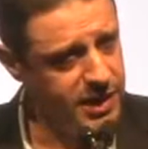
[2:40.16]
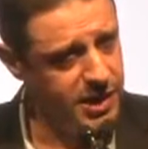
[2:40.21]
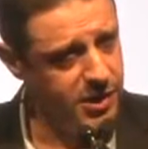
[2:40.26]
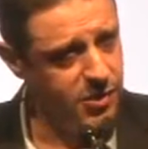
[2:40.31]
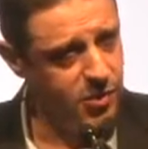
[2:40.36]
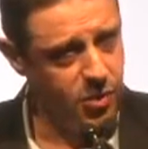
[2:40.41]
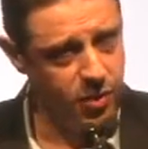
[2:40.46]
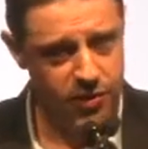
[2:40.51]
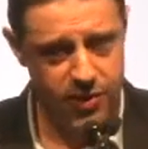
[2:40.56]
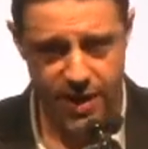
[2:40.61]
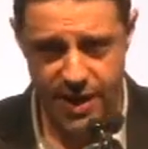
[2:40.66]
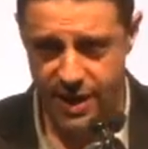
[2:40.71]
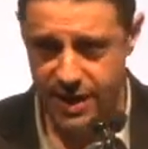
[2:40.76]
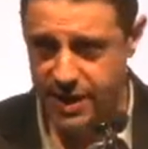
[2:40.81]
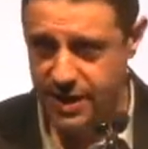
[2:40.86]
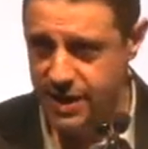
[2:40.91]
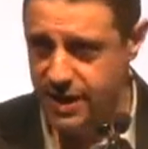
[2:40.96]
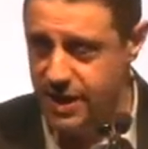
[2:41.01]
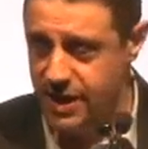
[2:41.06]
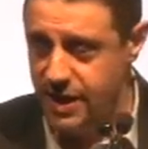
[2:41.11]
and all that.
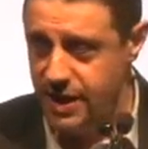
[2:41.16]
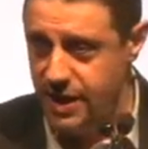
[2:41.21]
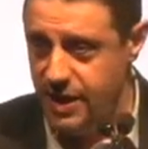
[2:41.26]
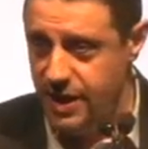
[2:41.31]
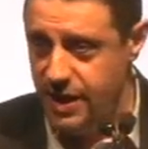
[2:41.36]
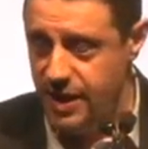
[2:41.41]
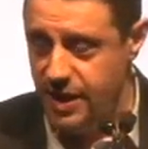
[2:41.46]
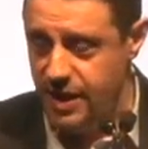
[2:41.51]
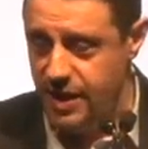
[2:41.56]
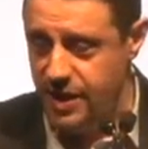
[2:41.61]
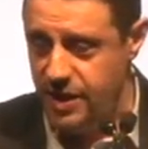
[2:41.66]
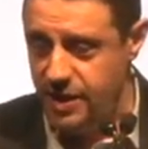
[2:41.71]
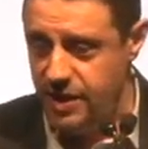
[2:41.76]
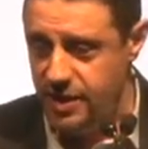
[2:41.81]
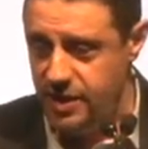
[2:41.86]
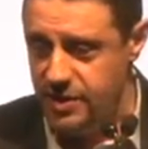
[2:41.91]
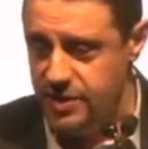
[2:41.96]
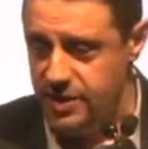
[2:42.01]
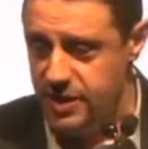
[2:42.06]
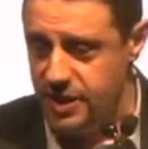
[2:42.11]

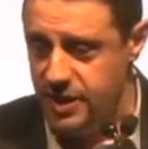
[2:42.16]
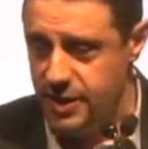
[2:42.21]
And